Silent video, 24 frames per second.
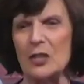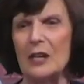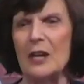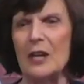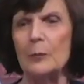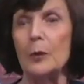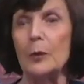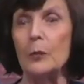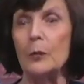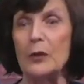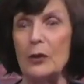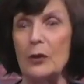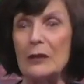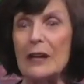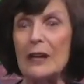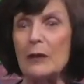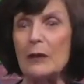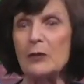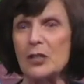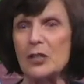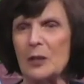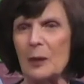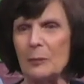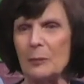but when you love
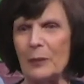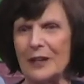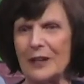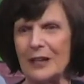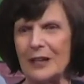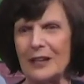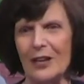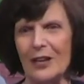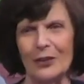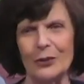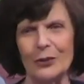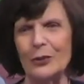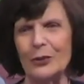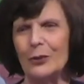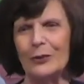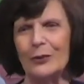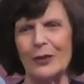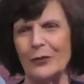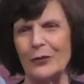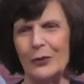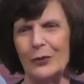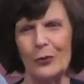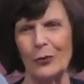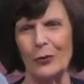somebody, you don't
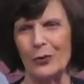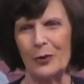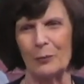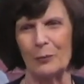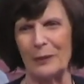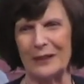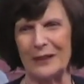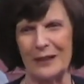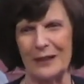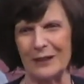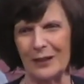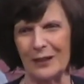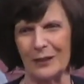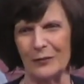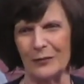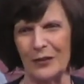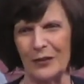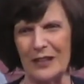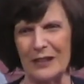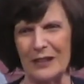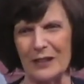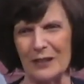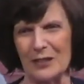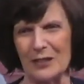even know you've been
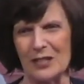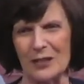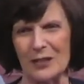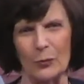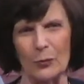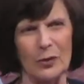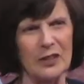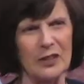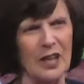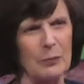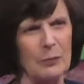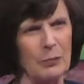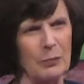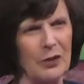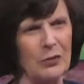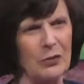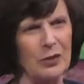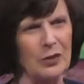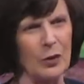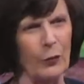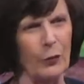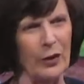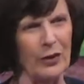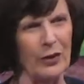inconvenienced. Wouldn't that be good
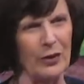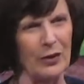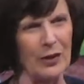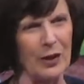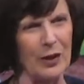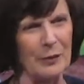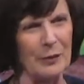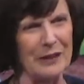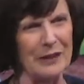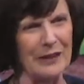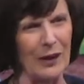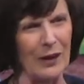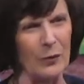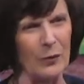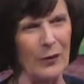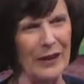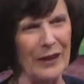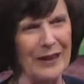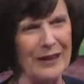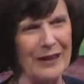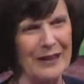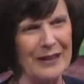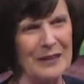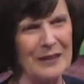if we could all be that
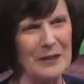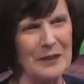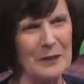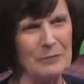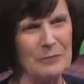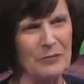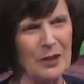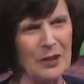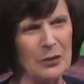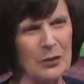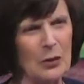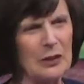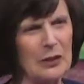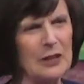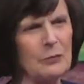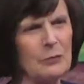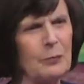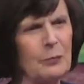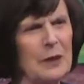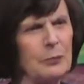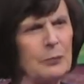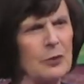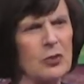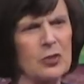way? You love
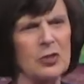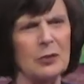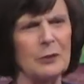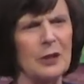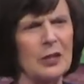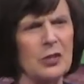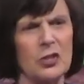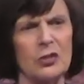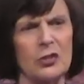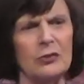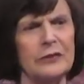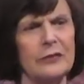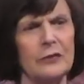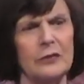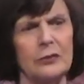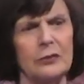people so much you don't even know